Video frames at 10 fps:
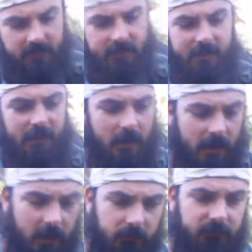have anything
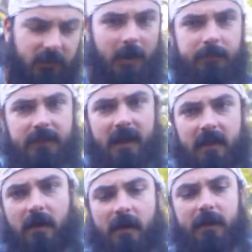else to
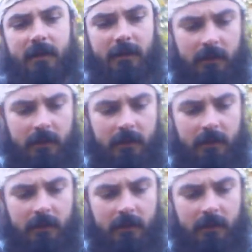update on.